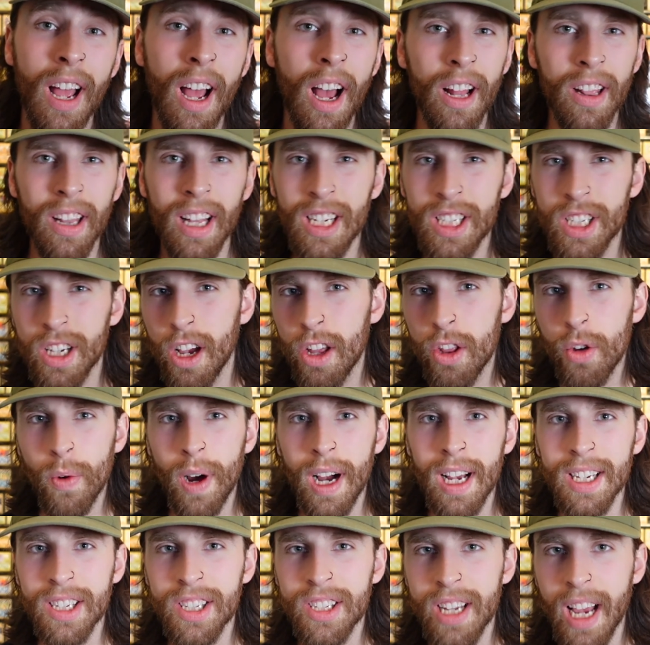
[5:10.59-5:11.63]
unless
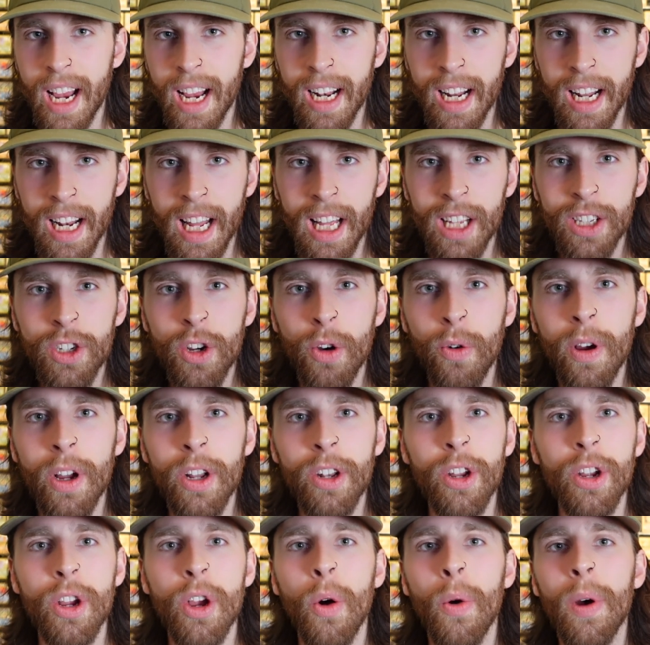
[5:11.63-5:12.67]
otherwise stated, it's going
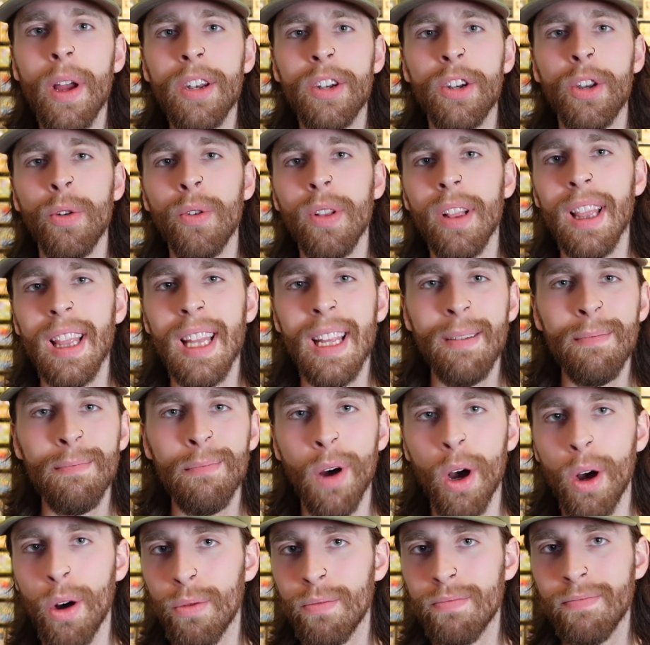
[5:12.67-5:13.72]
to go into
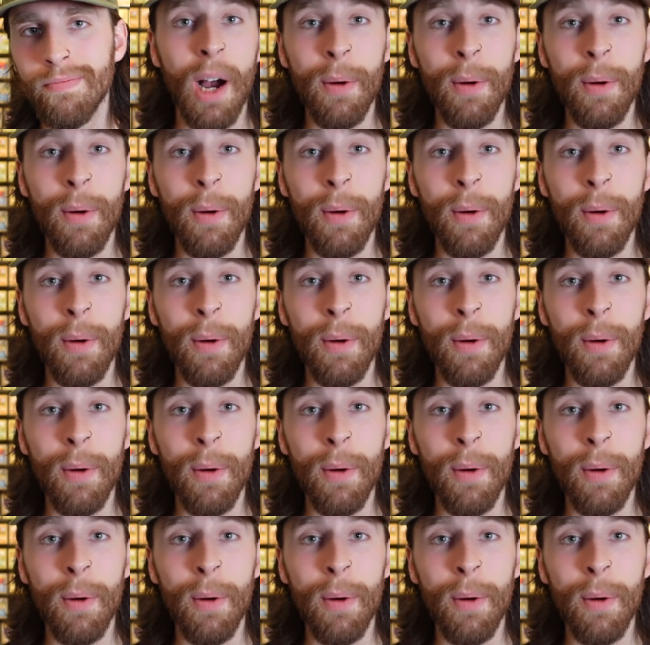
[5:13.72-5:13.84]
limbo.